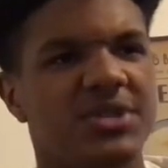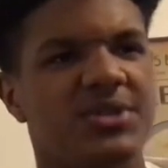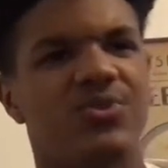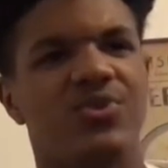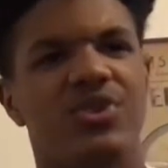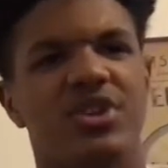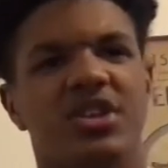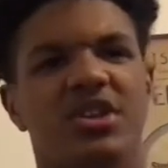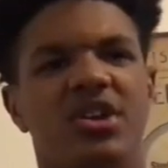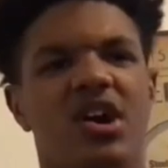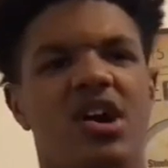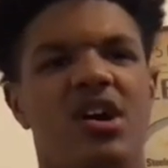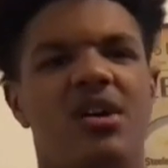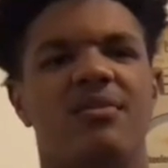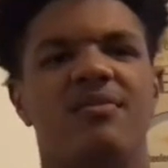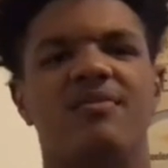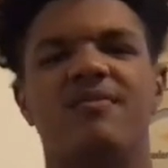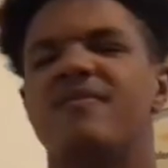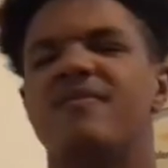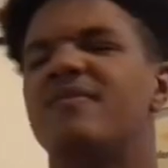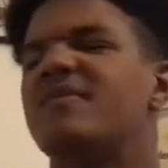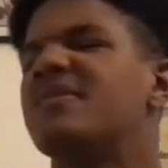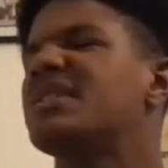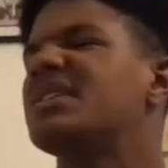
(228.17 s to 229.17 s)
When it
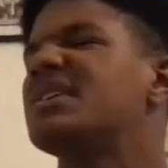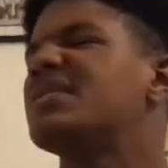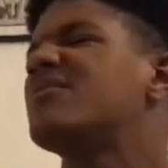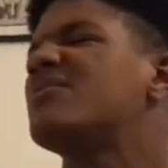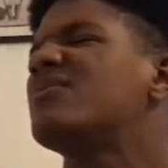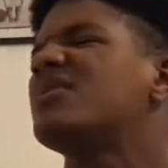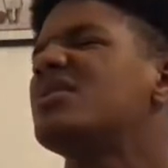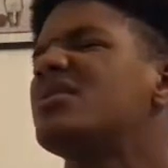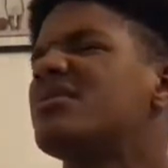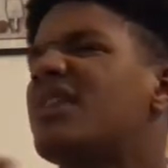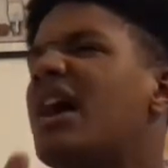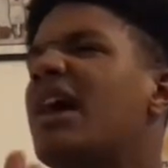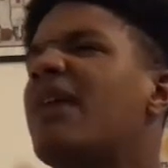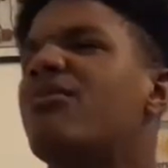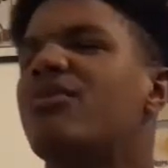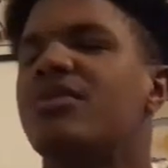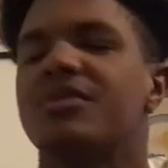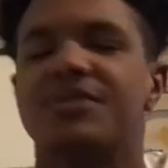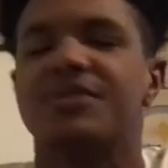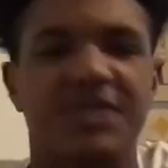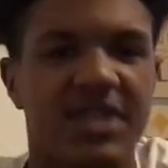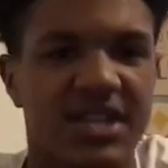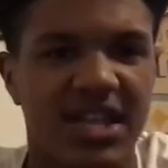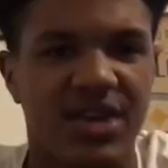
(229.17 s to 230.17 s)
comes, well, I
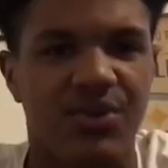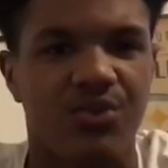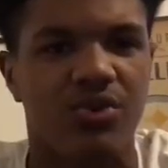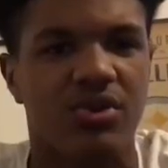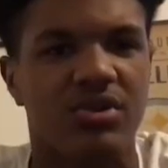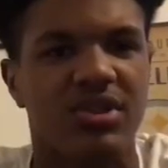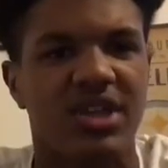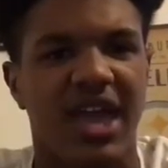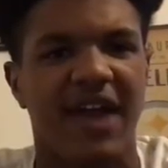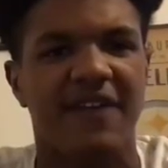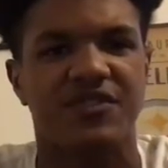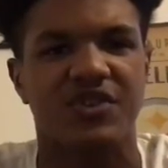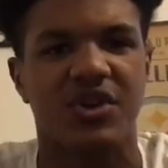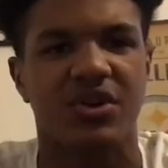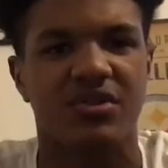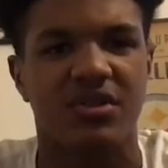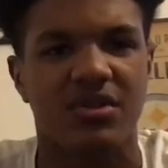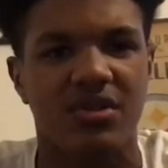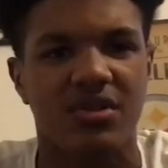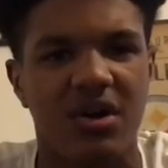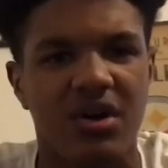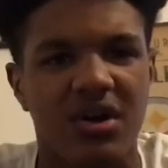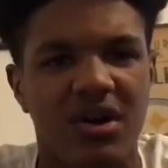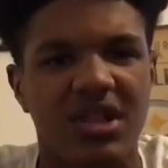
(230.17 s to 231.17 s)
won't say they really have turned
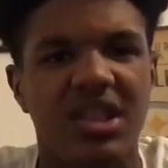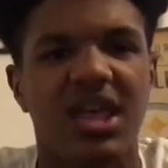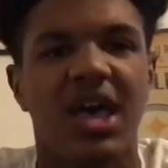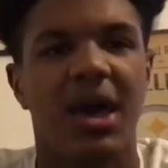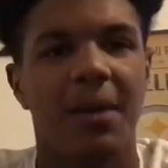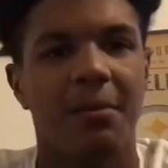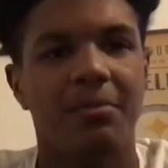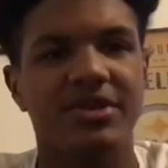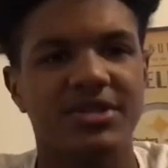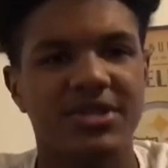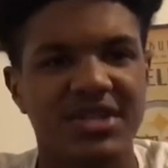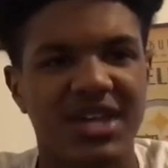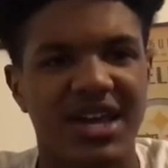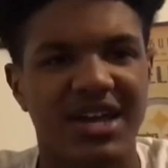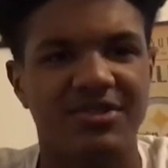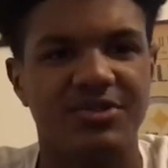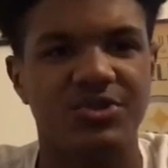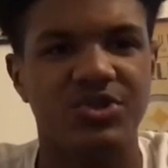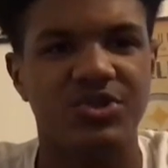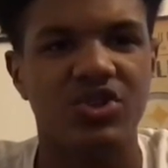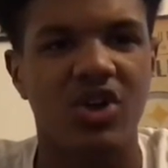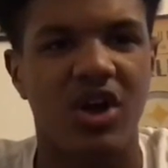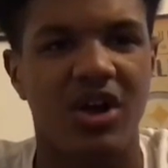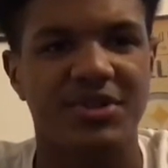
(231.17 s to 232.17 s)
it on, but the Seattle
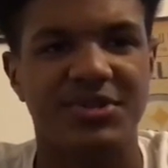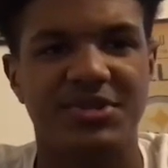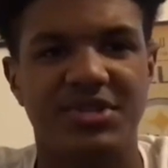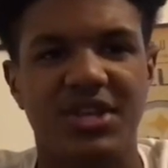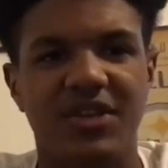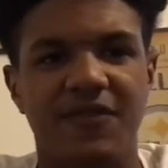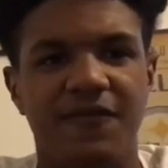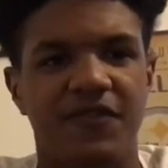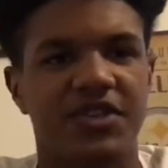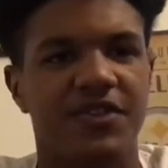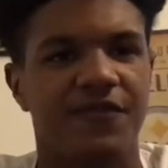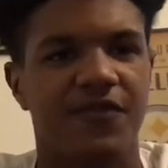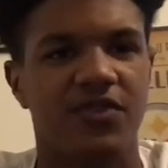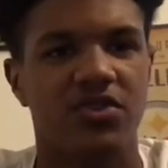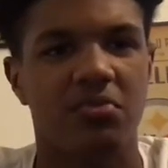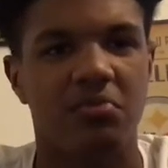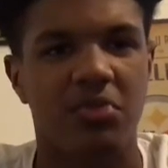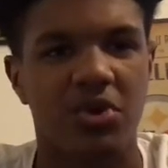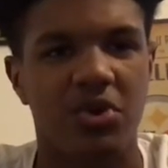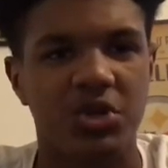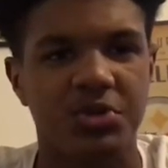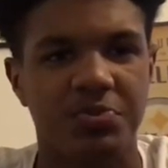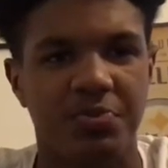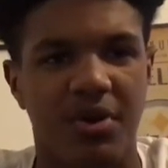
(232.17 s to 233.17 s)
Seahawks defense, for the
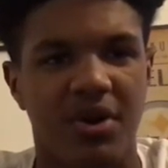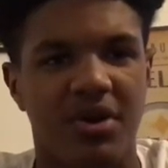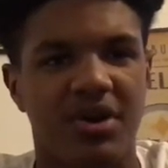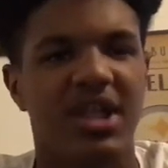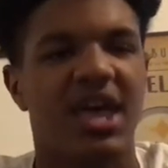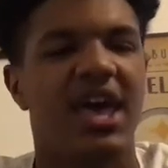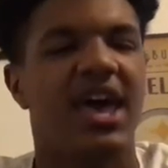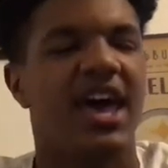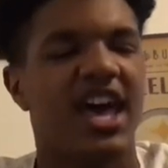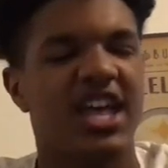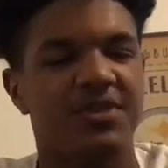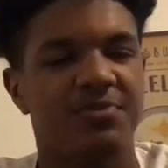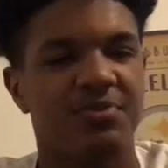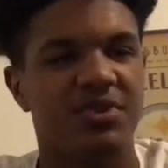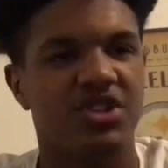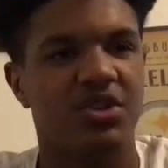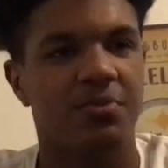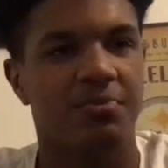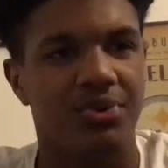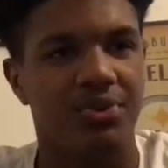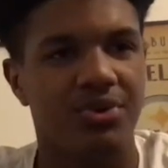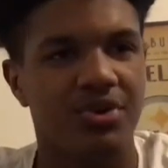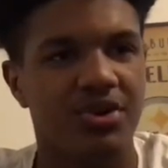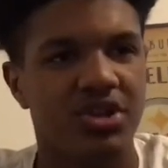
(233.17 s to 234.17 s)
most part, has been a
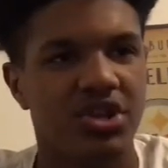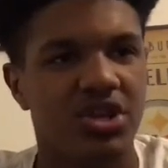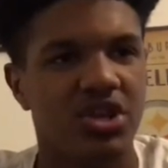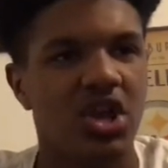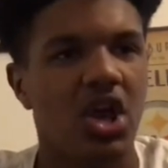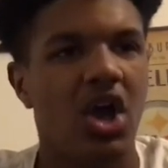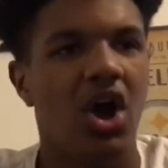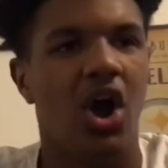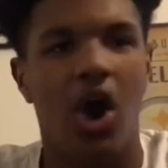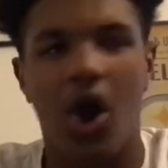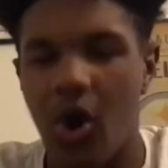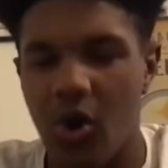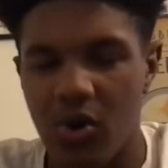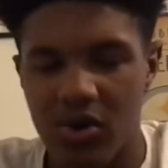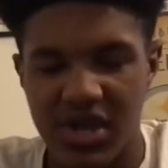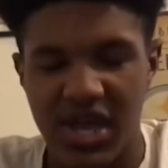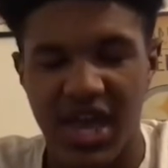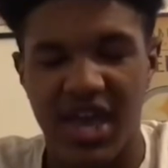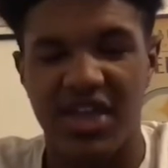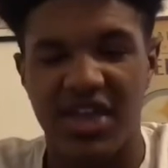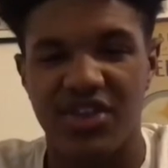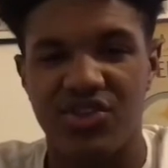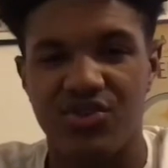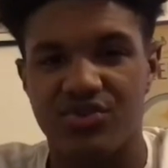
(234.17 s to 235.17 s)
pretty
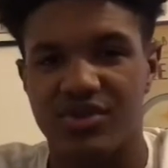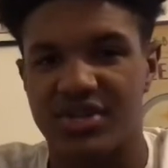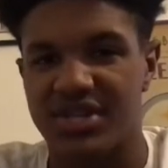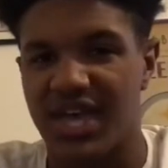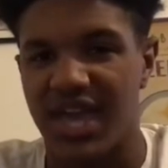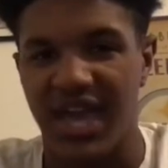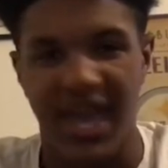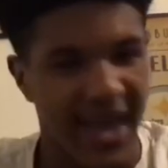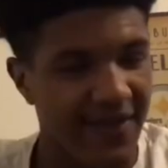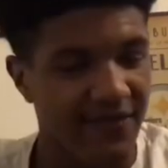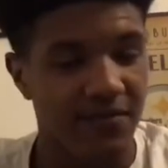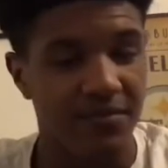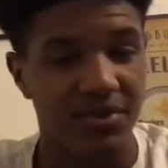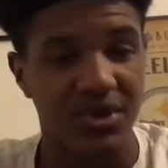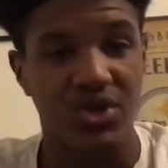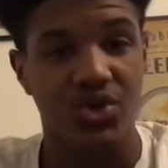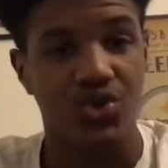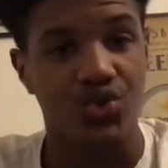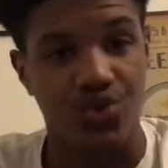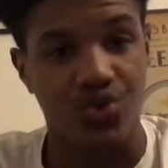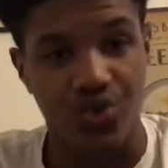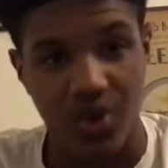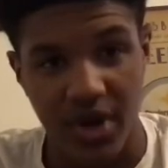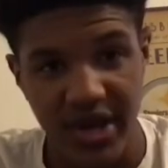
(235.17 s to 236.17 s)
okay unit. They haven't been
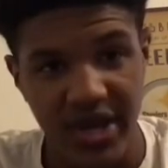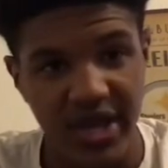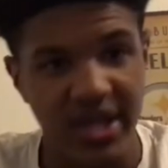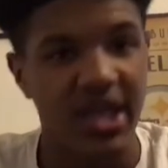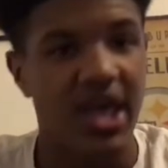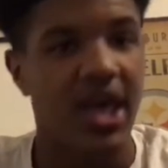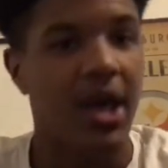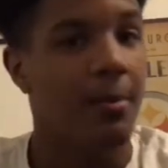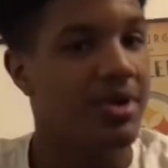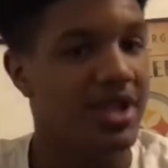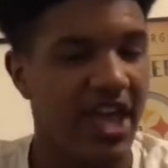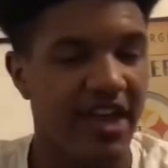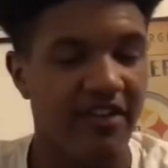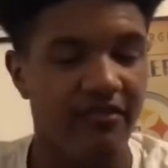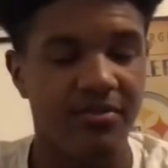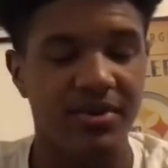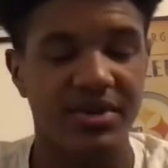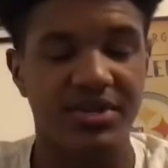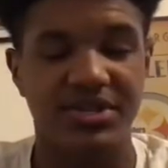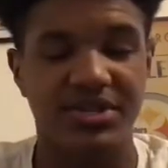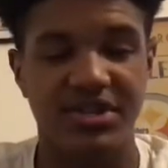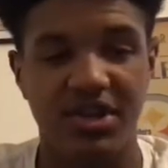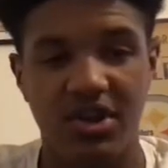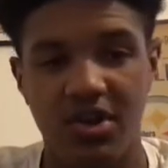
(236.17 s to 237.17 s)
great, but they haven't
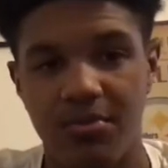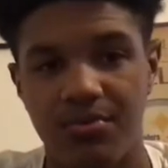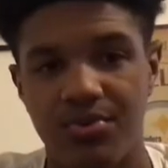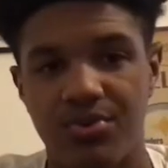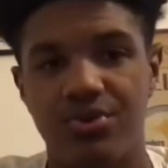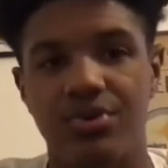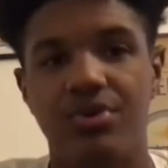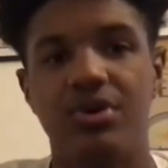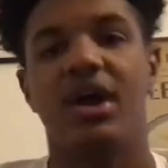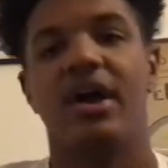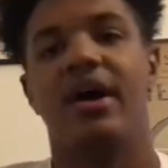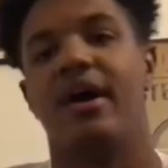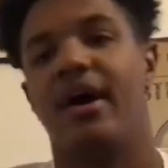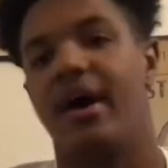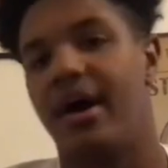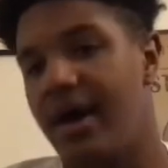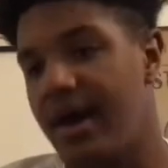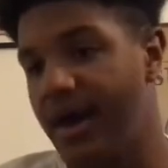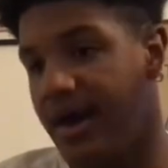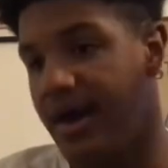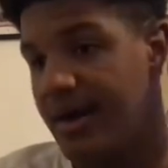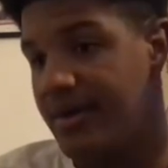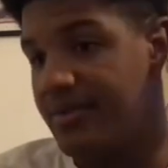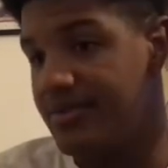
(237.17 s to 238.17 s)
been terrible
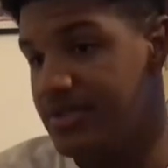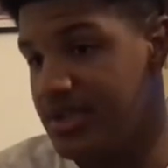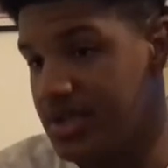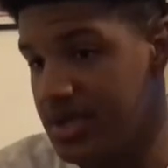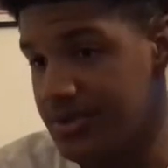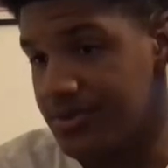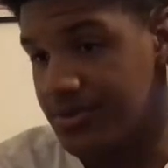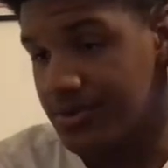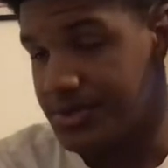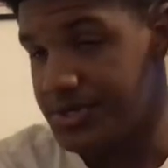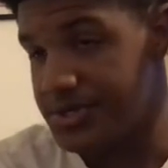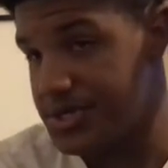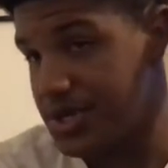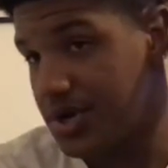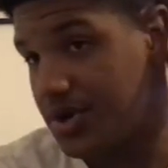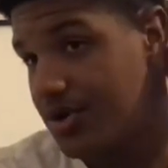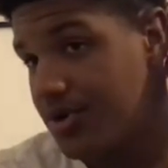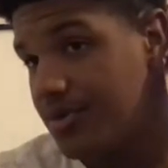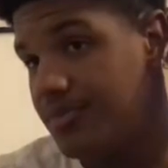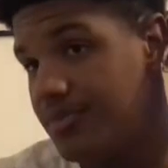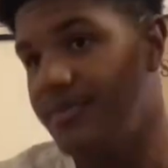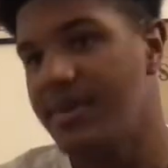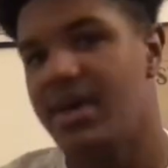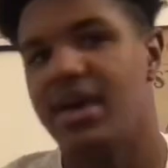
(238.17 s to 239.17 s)
neither.
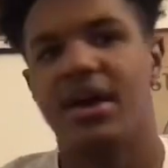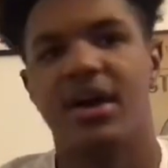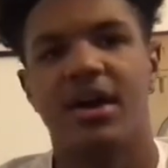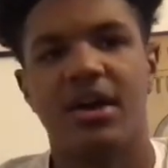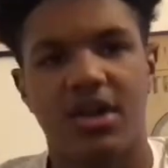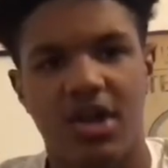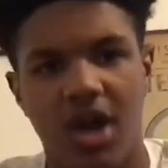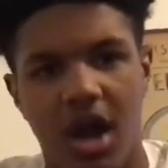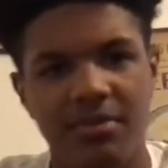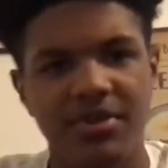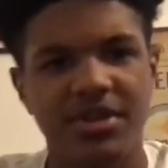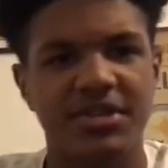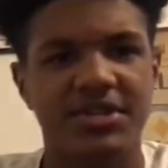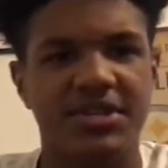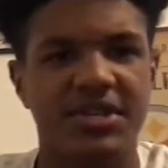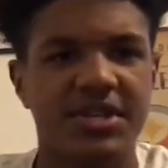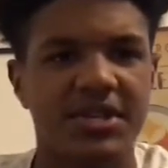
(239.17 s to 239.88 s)
So, coming into